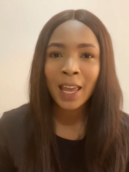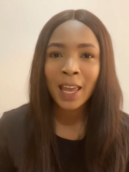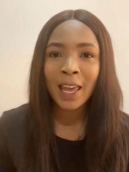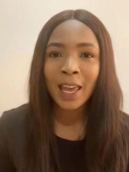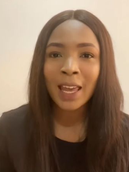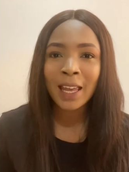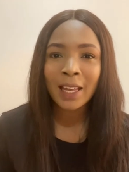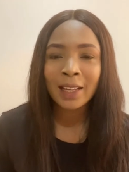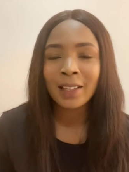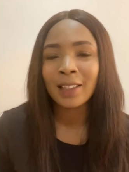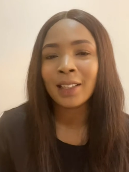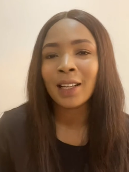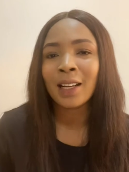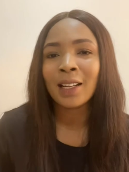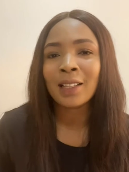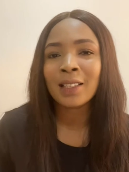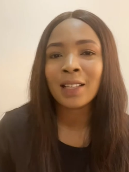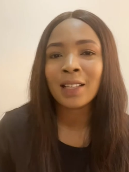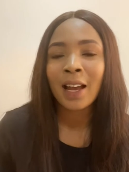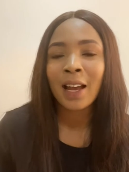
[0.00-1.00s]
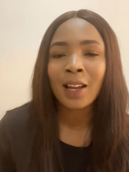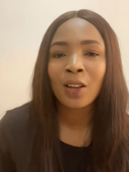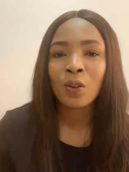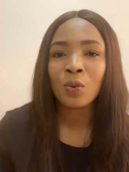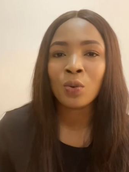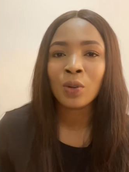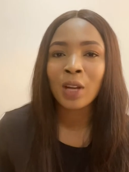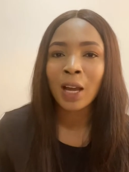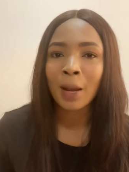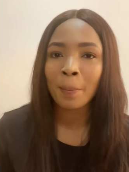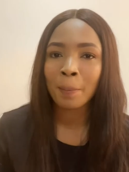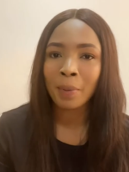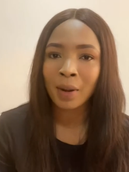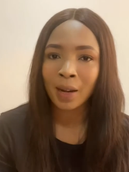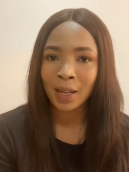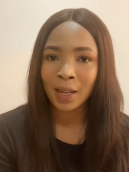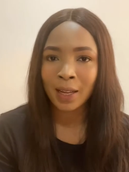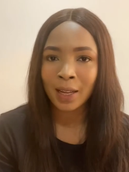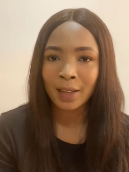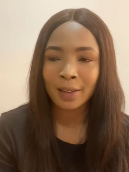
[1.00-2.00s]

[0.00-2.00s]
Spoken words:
and that I could apply.